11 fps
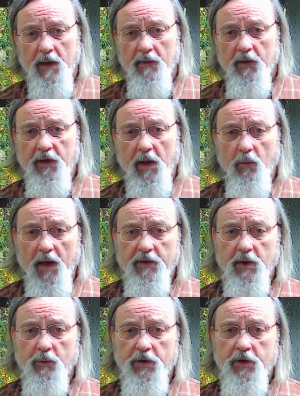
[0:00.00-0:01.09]
Then they went
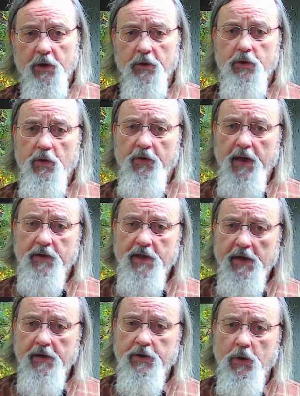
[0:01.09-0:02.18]
and returned to their
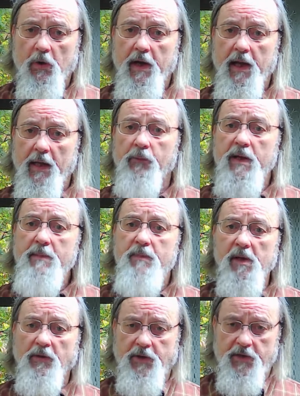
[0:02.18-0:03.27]
territory and
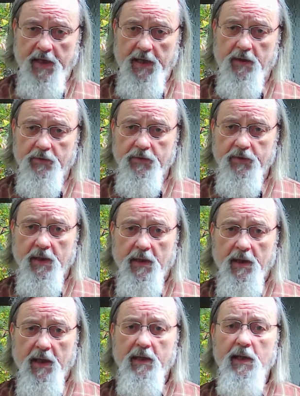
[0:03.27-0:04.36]
rebuilt the towns
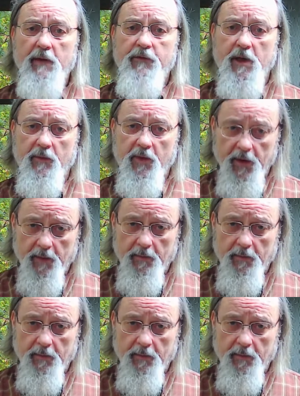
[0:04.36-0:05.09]
and lived in them.